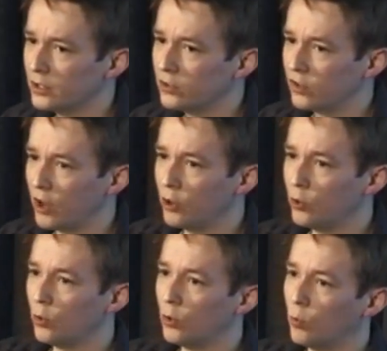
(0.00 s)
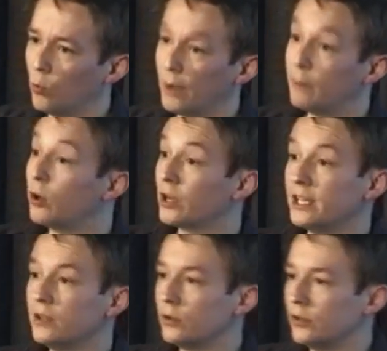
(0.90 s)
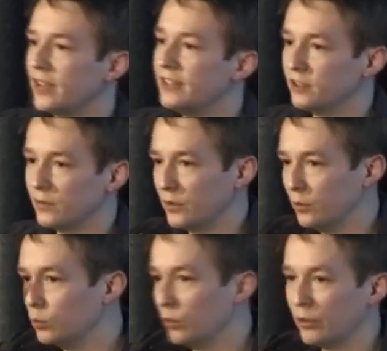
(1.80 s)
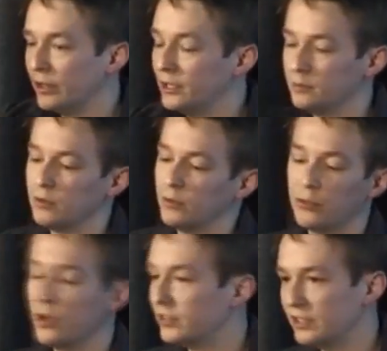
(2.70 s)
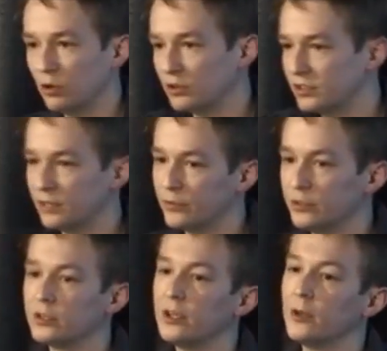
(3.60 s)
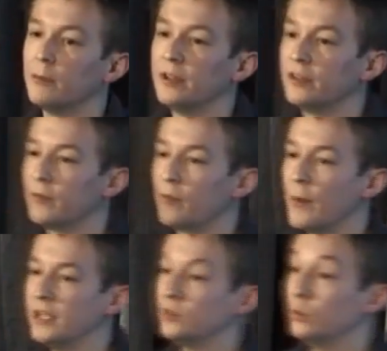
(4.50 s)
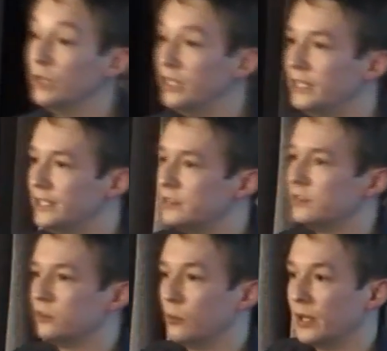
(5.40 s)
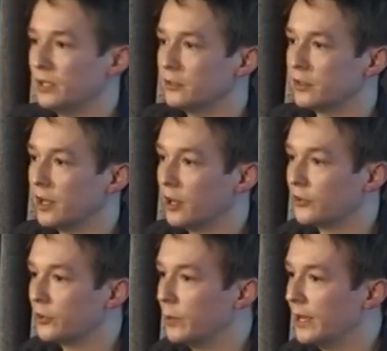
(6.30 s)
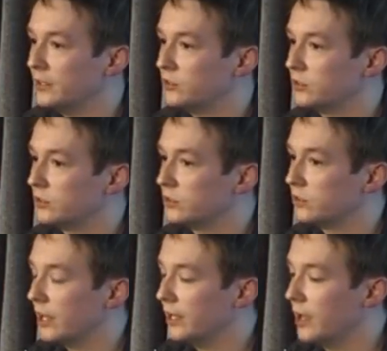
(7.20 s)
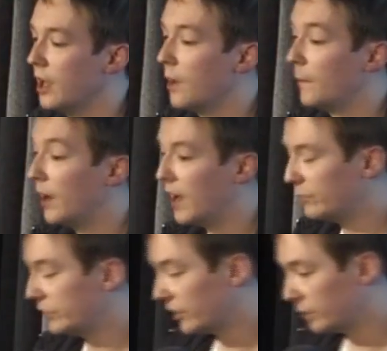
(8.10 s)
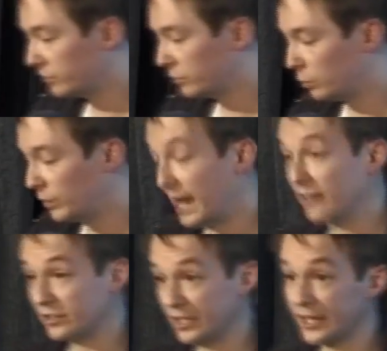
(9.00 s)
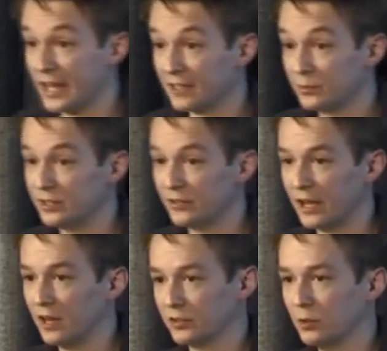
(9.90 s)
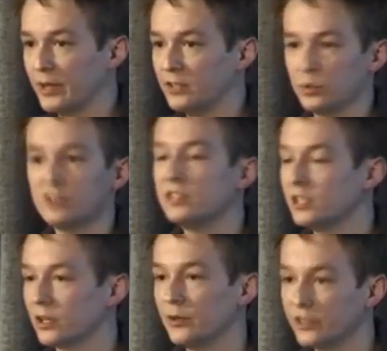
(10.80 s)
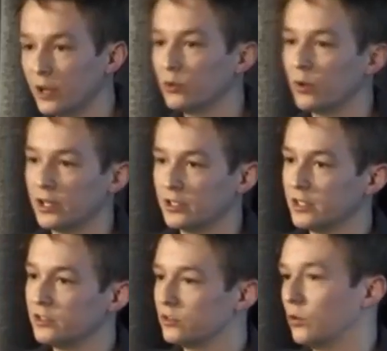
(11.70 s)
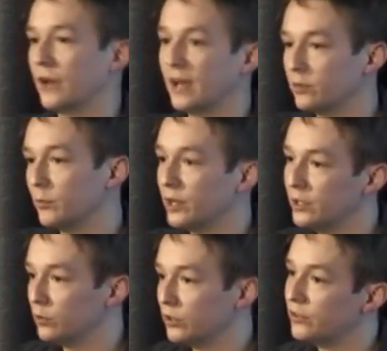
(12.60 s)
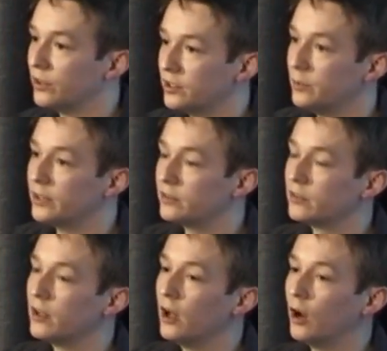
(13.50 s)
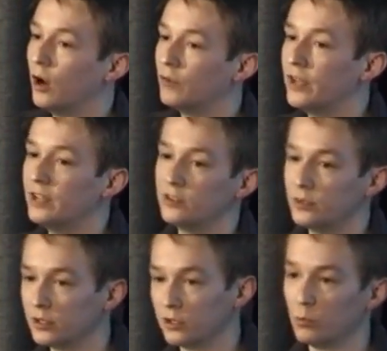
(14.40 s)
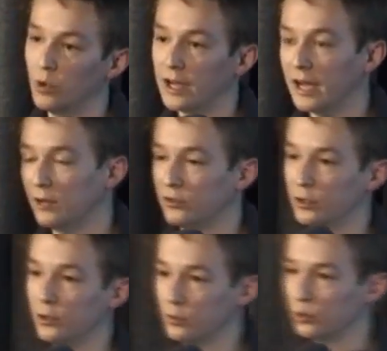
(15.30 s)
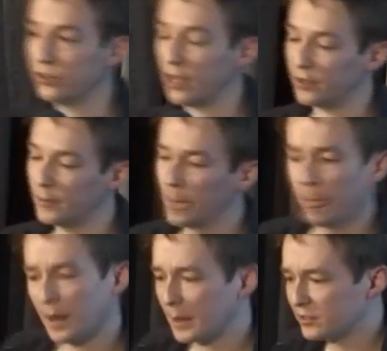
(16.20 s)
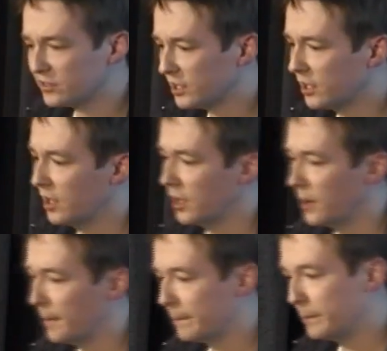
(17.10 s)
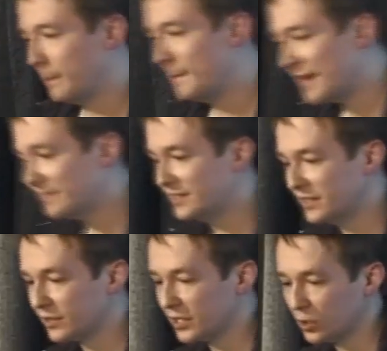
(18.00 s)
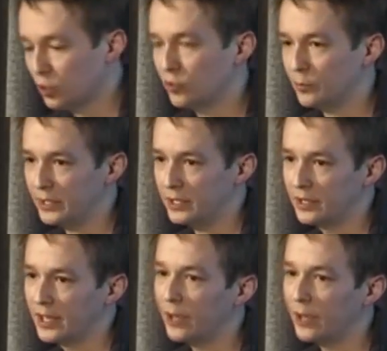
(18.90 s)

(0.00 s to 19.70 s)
So we're pulling in the data for all of the 30-odd different bits of information we need to build an article page, say, but every time we actually get a cache miss for that article page, we're still going to go to our little data store and have to pull in all these 30 bits of data and work out how to glue them all together. And that's still messier than it could be.